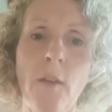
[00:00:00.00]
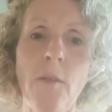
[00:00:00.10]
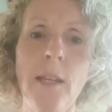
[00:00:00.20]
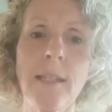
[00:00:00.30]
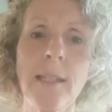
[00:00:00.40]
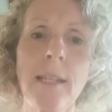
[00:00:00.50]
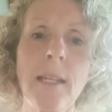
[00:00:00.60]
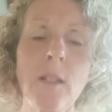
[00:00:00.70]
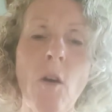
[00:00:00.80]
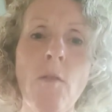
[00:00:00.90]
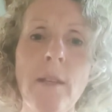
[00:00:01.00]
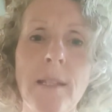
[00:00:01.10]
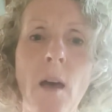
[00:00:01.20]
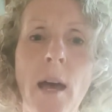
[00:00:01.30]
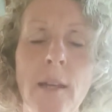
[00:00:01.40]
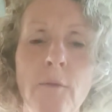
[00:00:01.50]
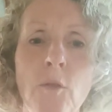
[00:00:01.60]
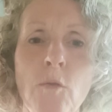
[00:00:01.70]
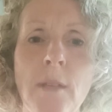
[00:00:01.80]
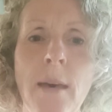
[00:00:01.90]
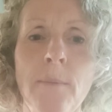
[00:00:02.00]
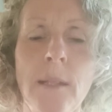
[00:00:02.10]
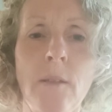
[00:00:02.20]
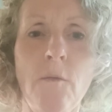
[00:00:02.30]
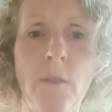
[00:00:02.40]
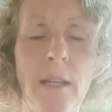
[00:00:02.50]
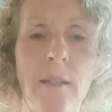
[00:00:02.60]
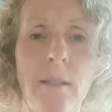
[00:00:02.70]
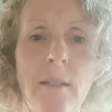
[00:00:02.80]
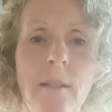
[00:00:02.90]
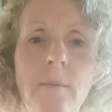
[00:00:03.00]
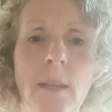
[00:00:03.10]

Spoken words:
that sit on the side of your thumbs and fingers.